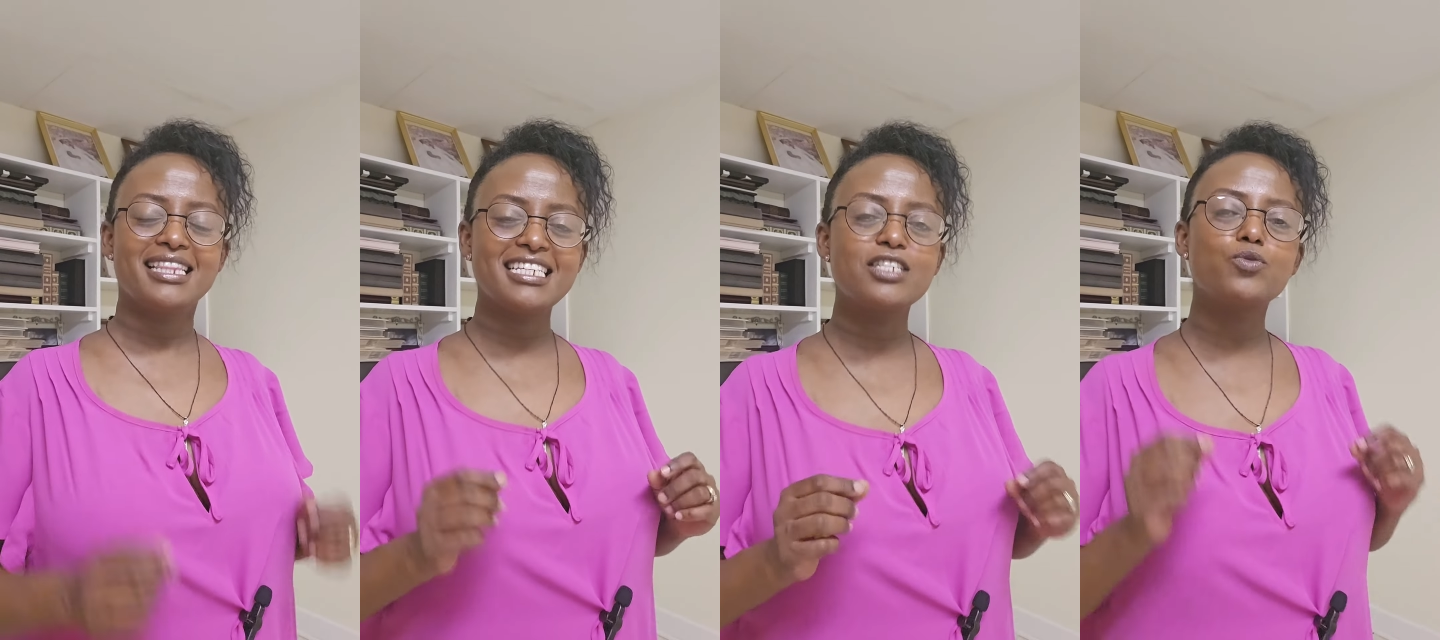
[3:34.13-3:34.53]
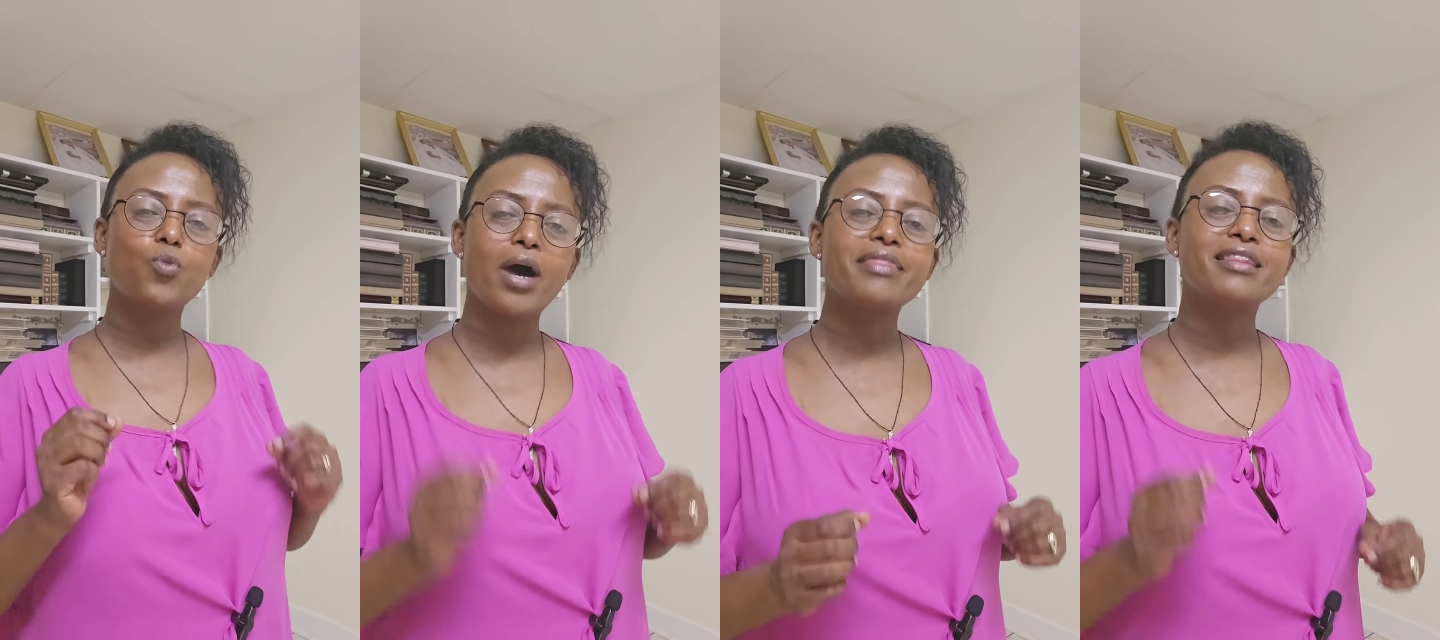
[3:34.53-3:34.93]
This is
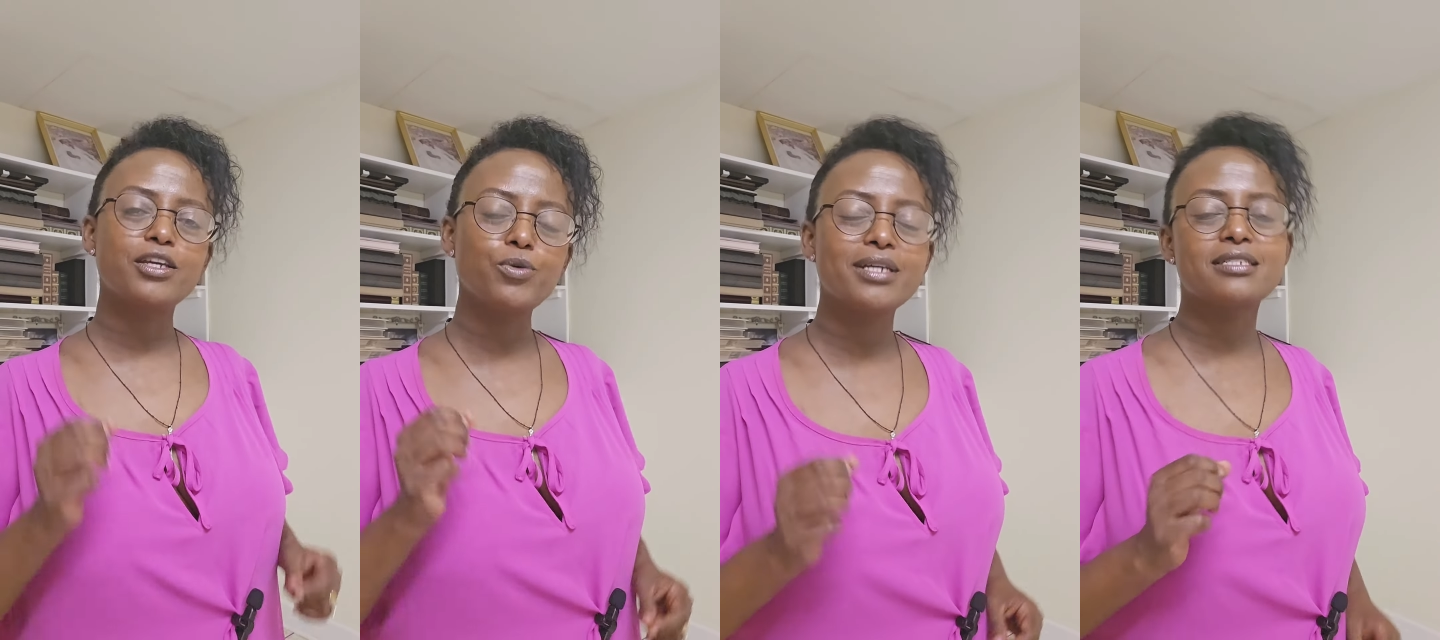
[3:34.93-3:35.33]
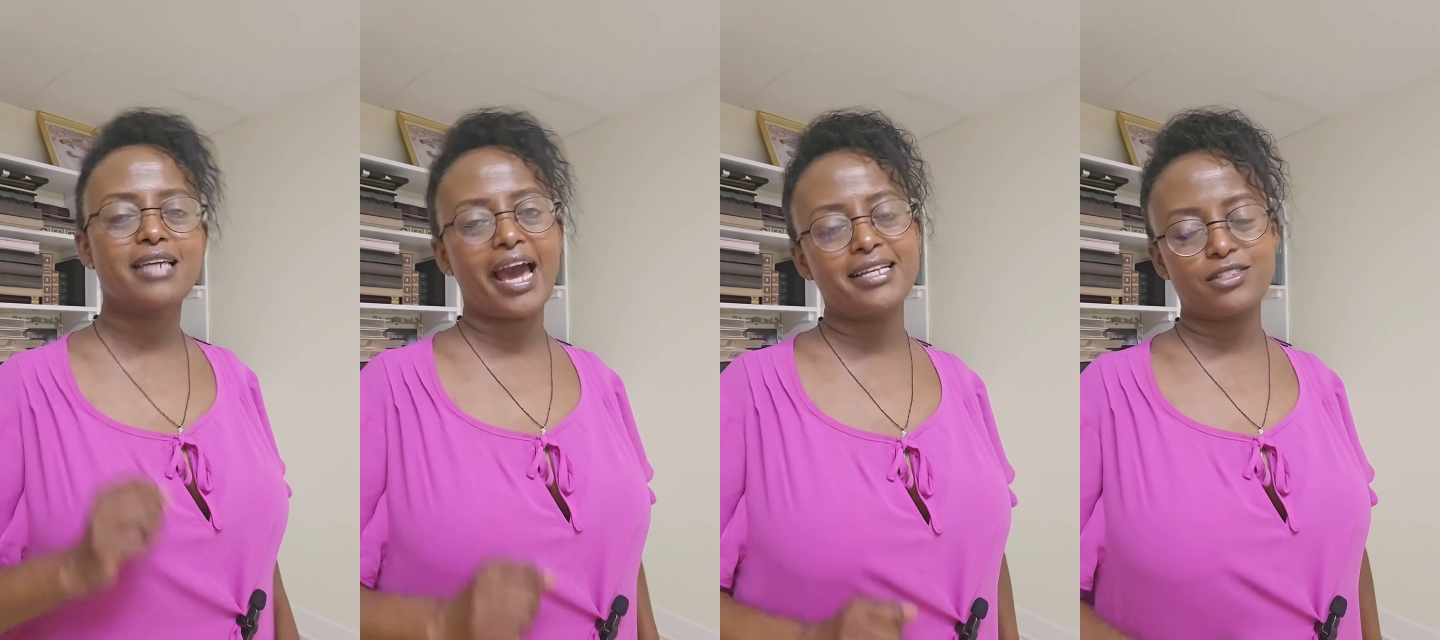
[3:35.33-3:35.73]
what the
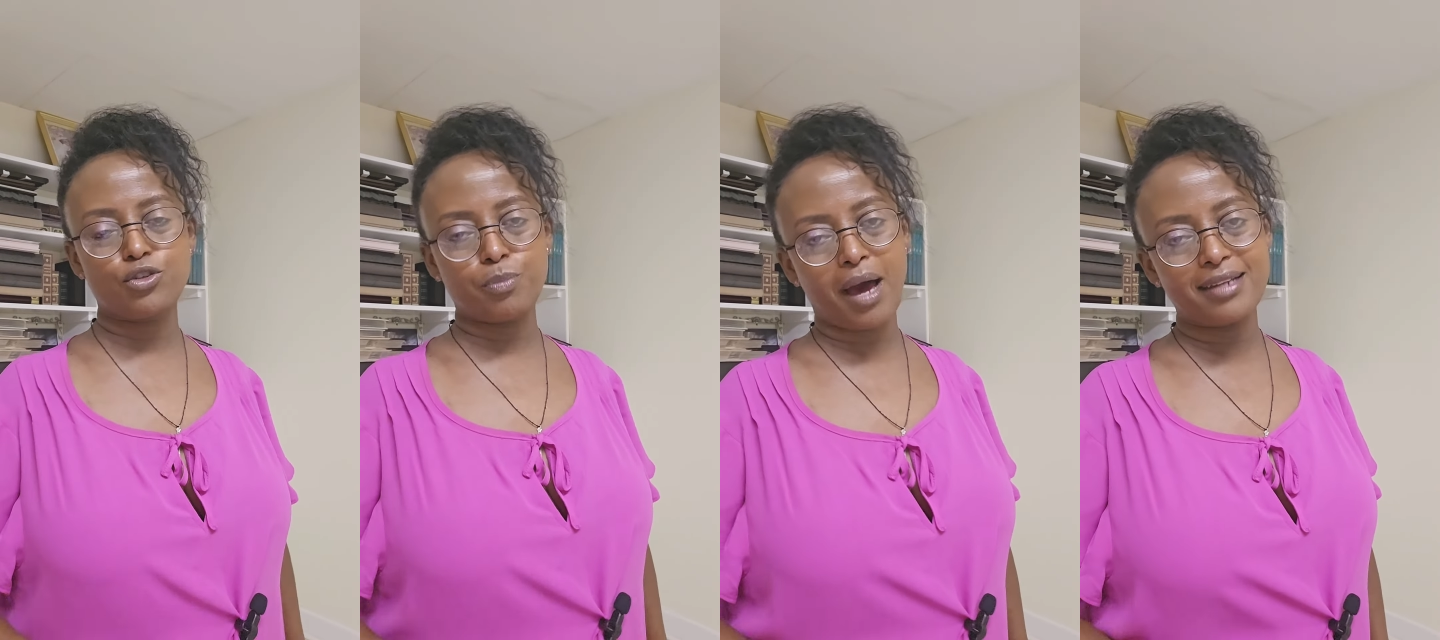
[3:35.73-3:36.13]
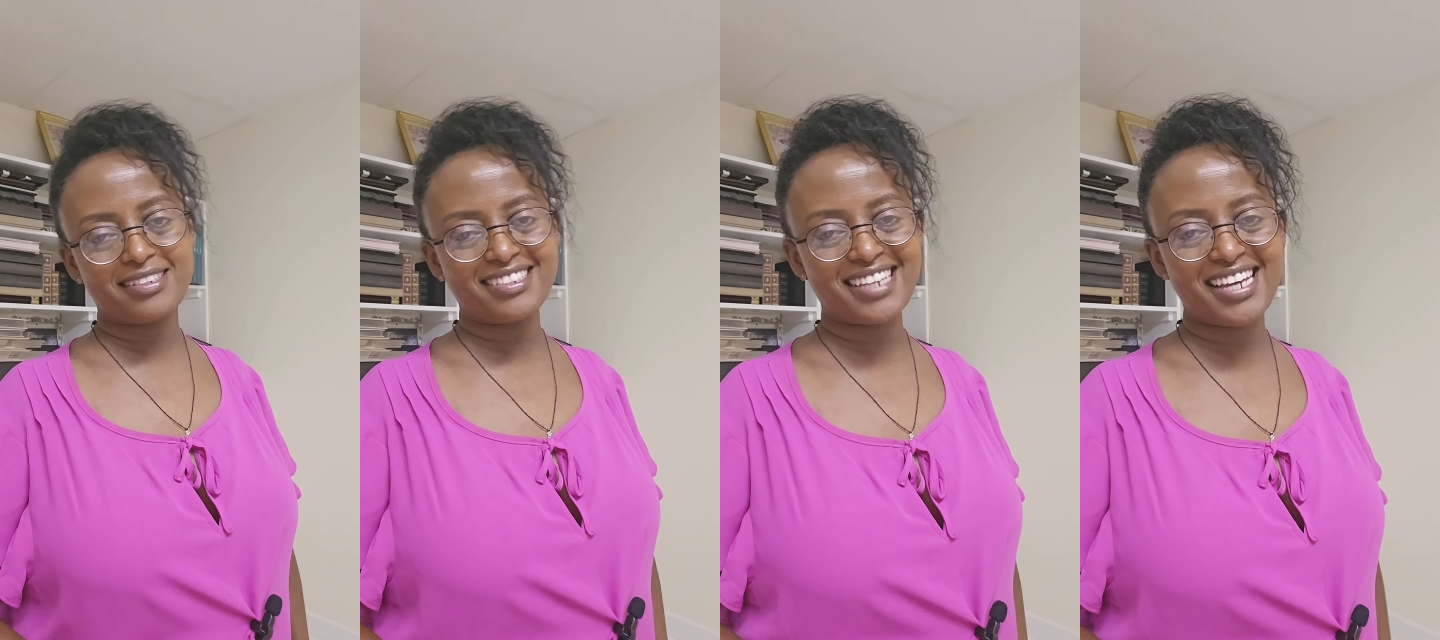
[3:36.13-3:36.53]
USCIS new
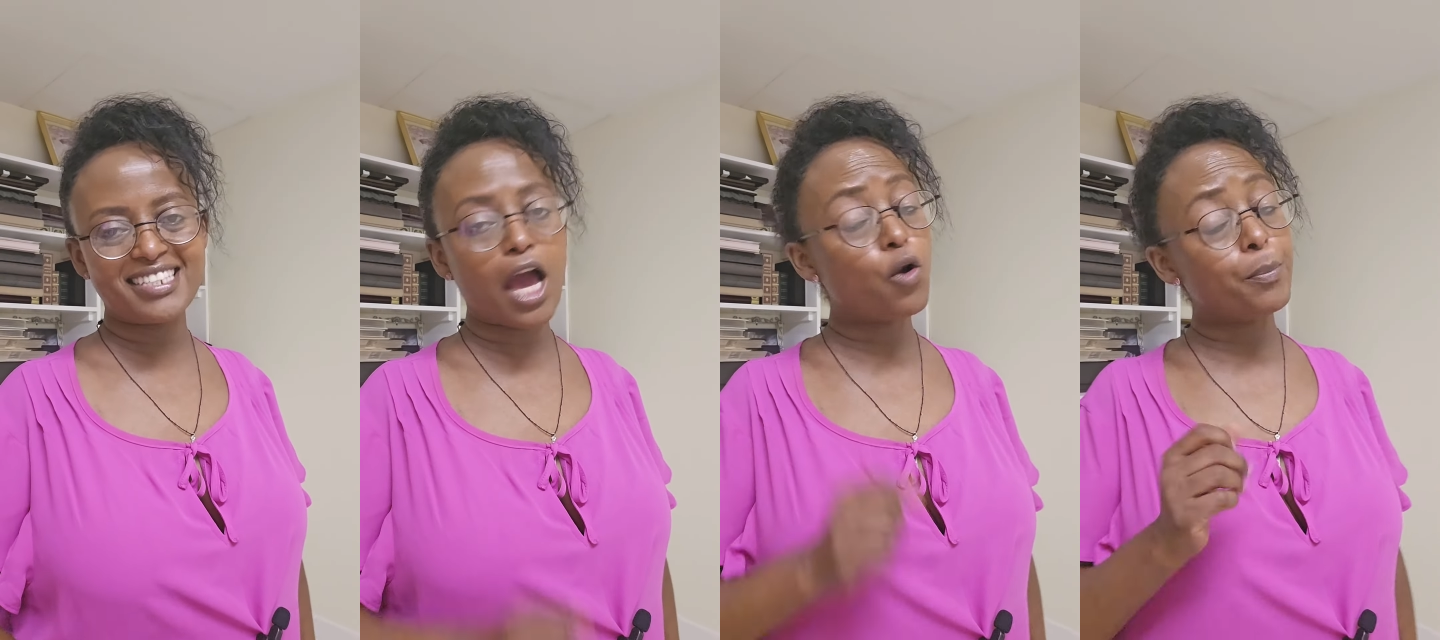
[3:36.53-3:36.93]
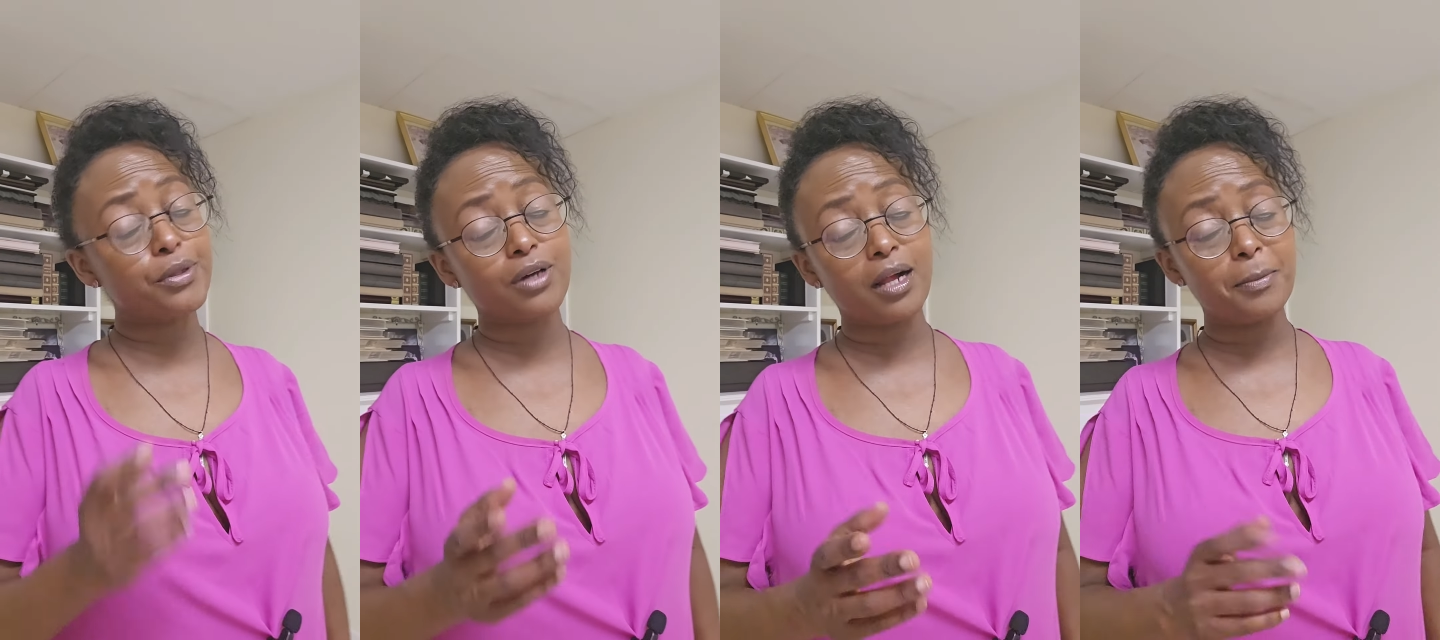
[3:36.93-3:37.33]
policy says. I
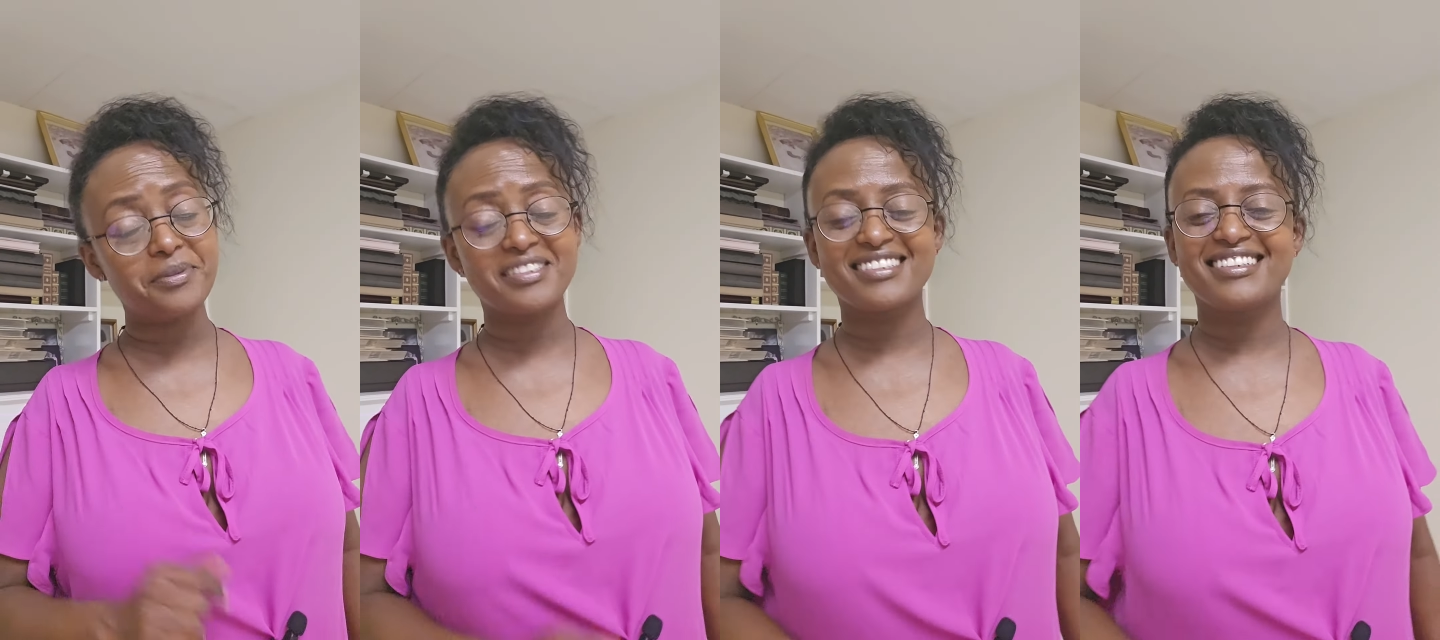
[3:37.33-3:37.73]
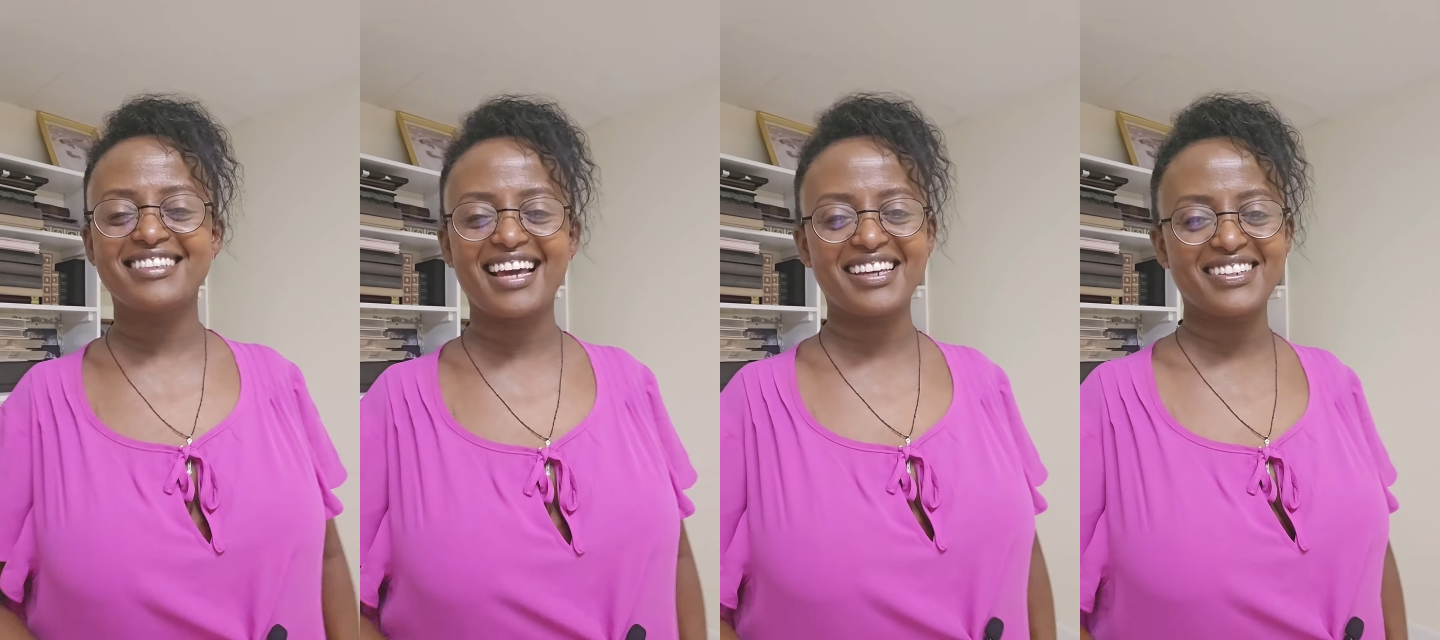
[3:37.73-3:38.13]
hope it helps.
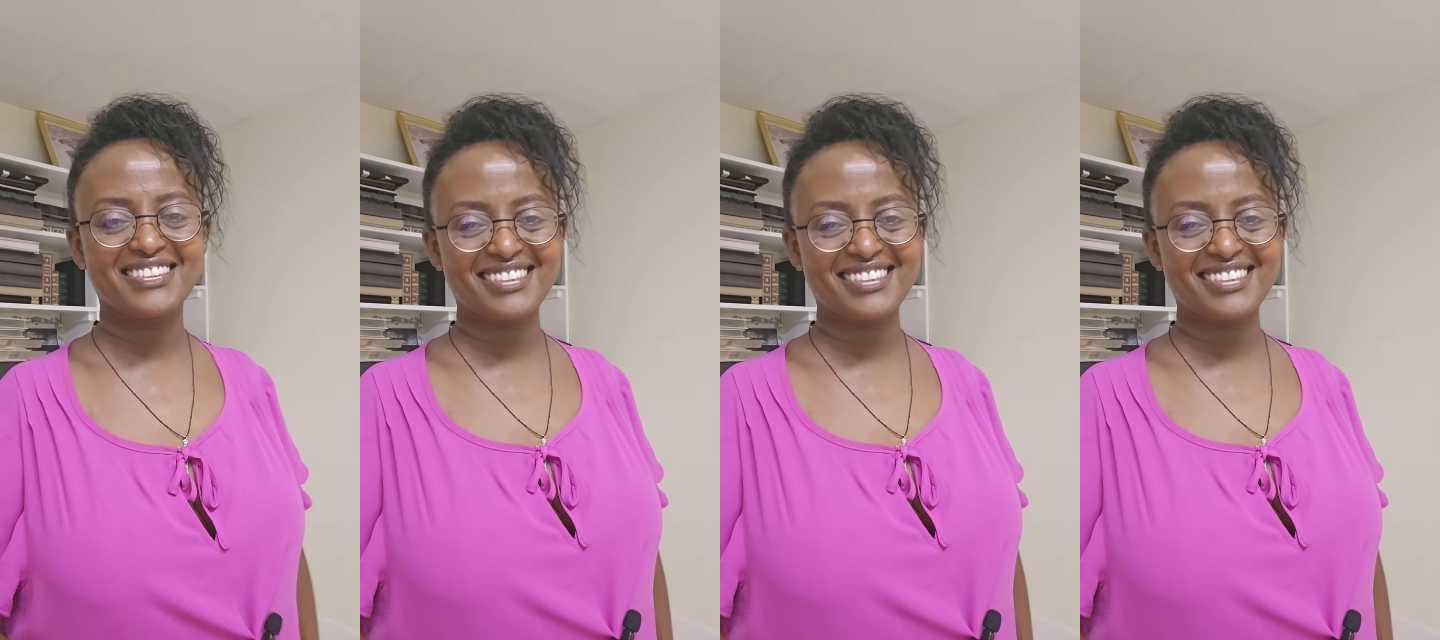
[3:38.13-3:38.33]
Thank